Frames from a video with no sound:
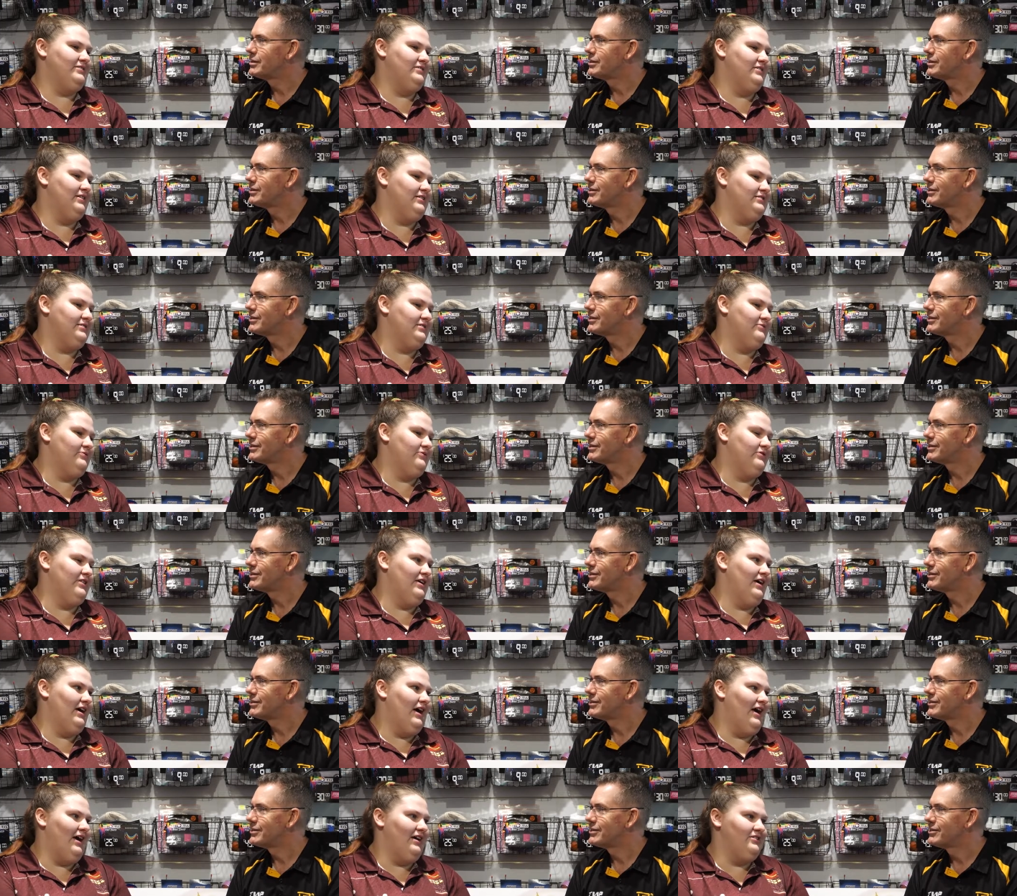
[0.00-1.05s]
Speaker 1: selected for
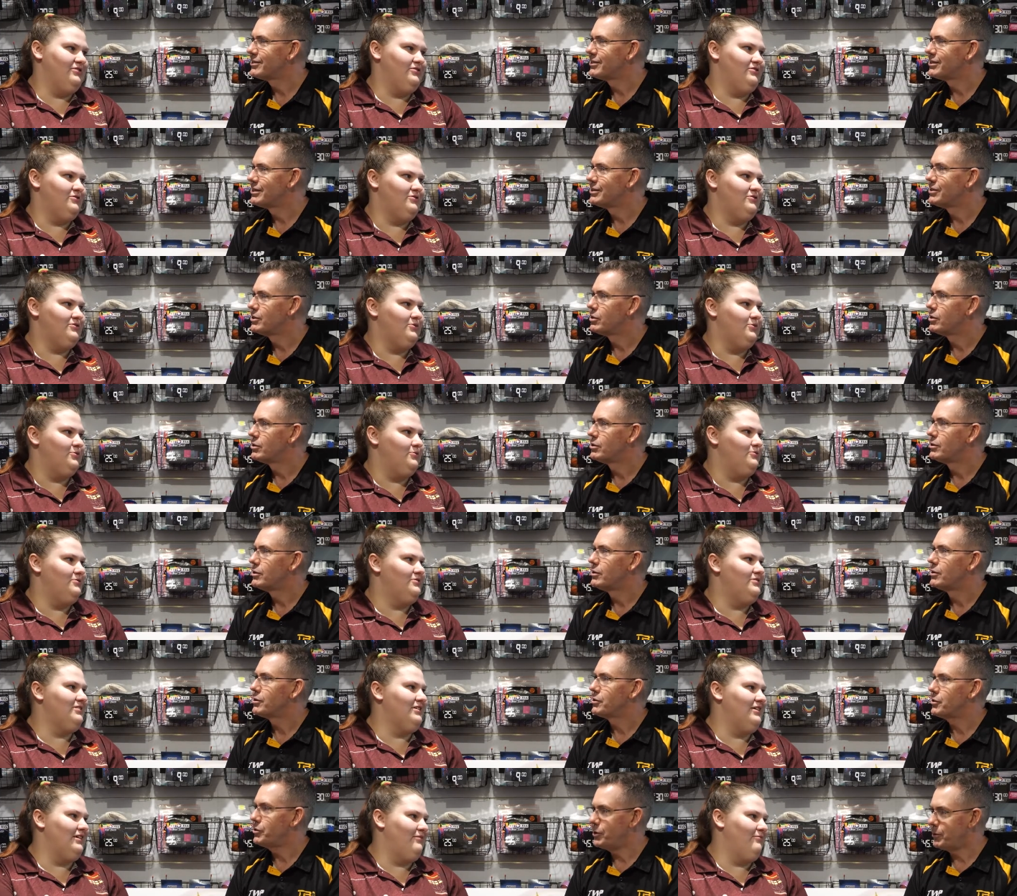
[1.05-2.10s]
the Asian schools
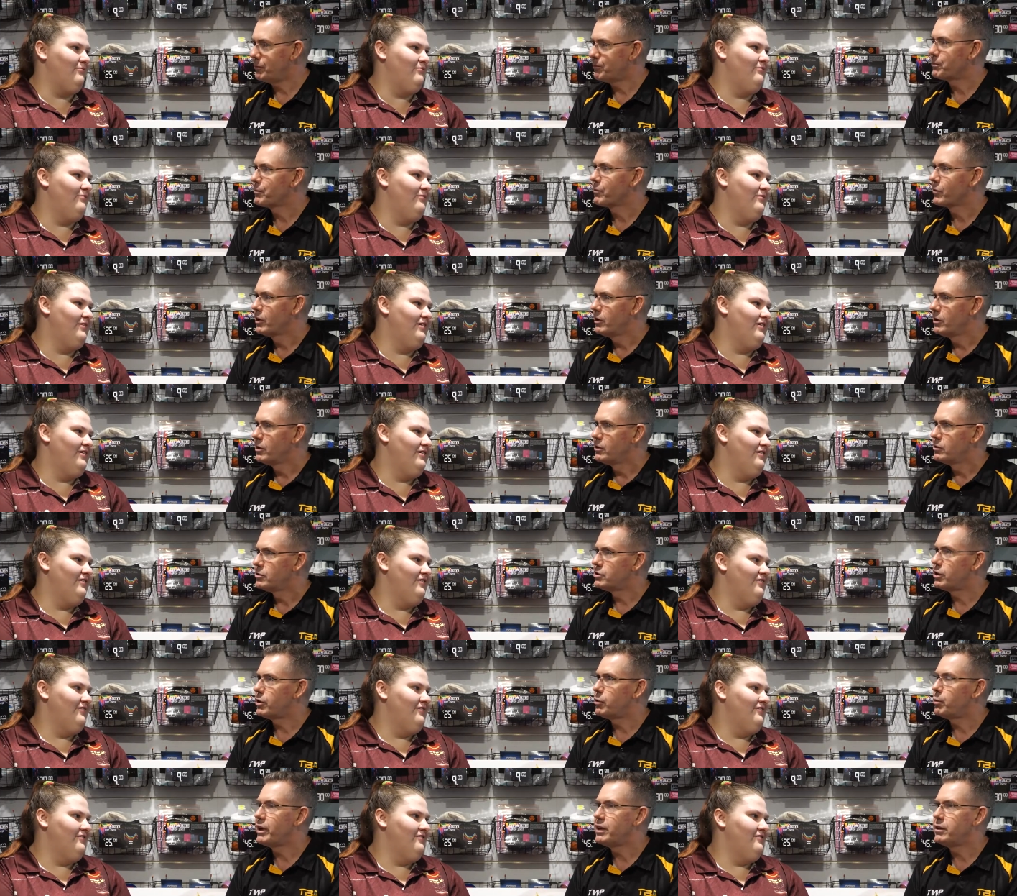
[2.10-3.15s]
team.
Speaker 2: Yep.
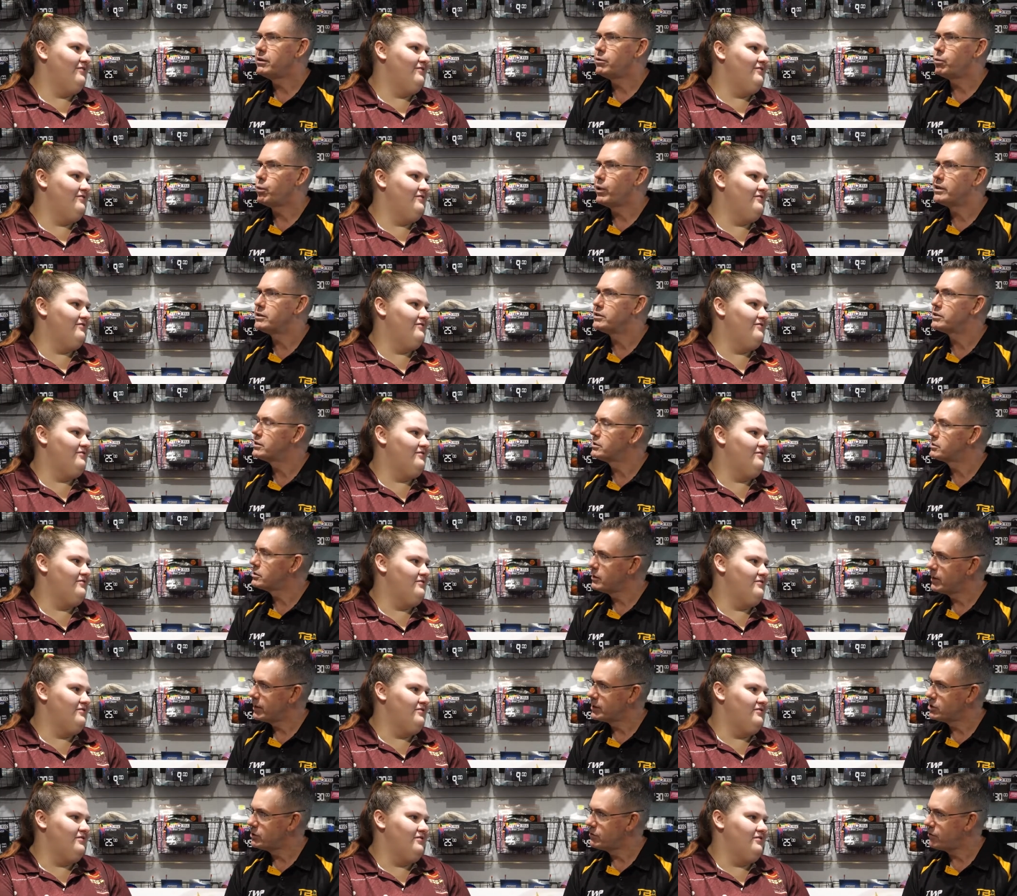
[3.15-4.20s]
So when when's the
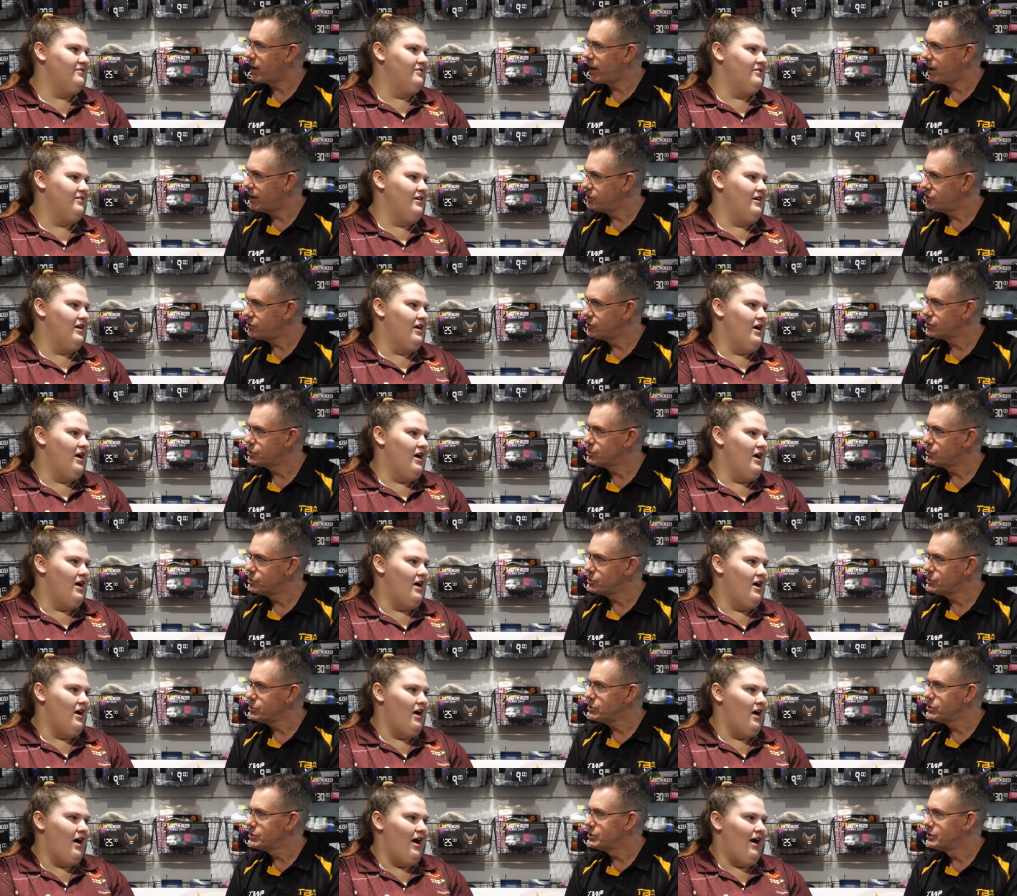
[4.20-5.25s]
selection for Asian
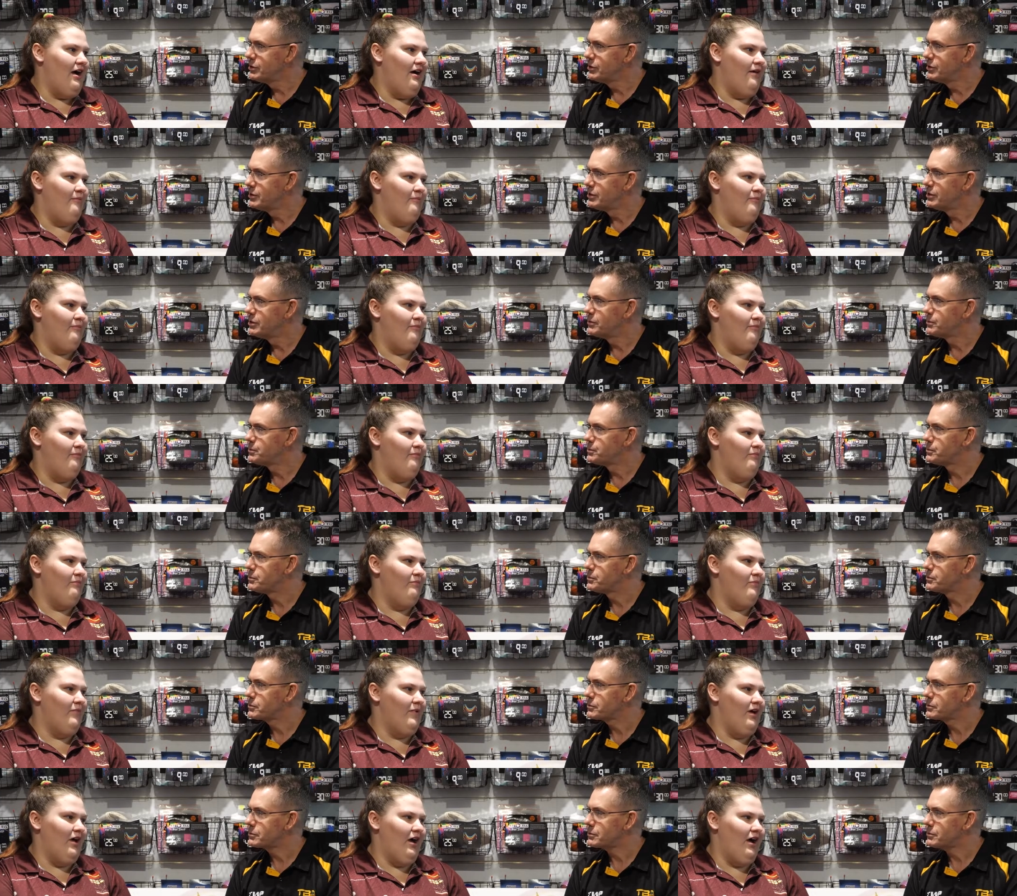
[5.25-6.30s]
schools?
Speaker 1: Um,
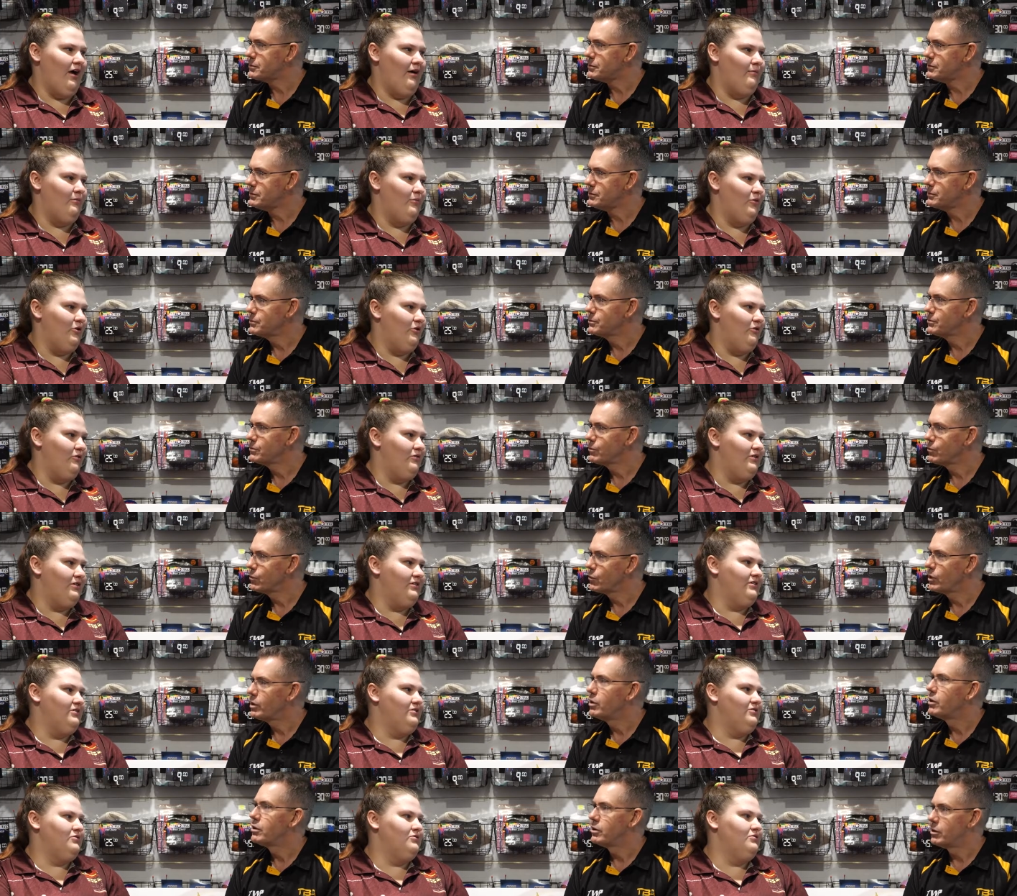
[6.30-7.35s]
I'm not
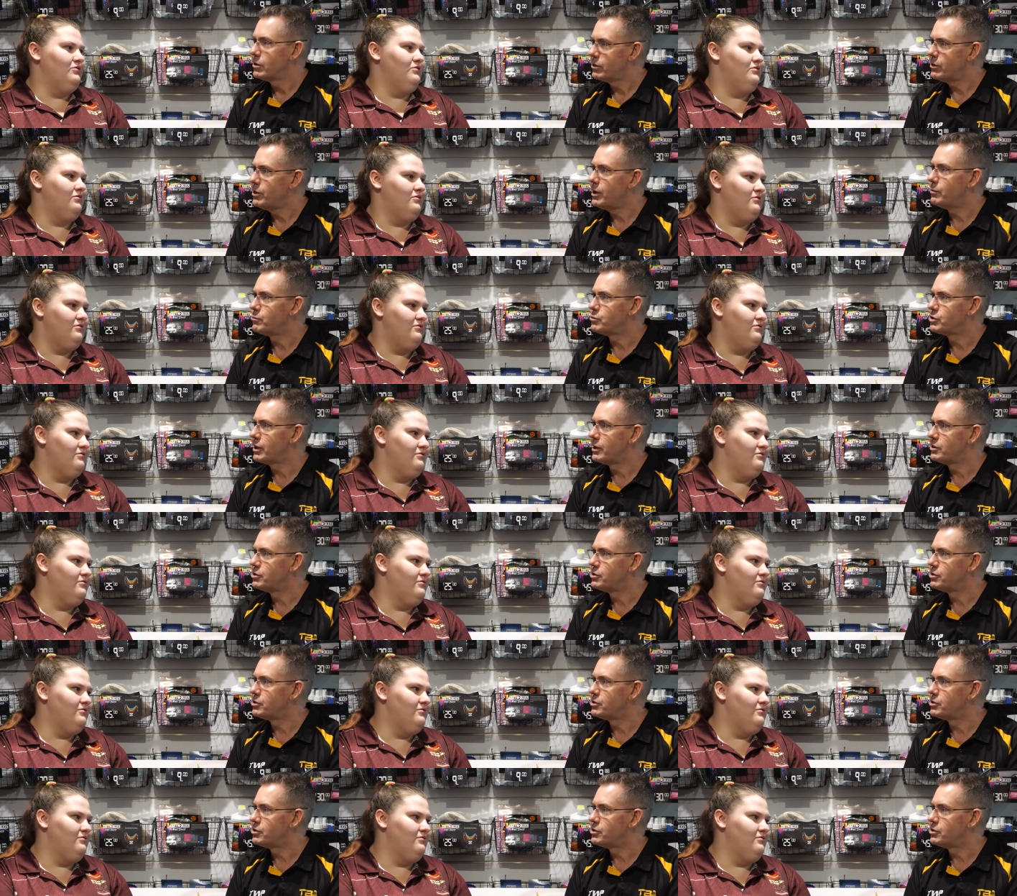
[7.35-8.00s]
really sure.
Speaker 2: Yeah. So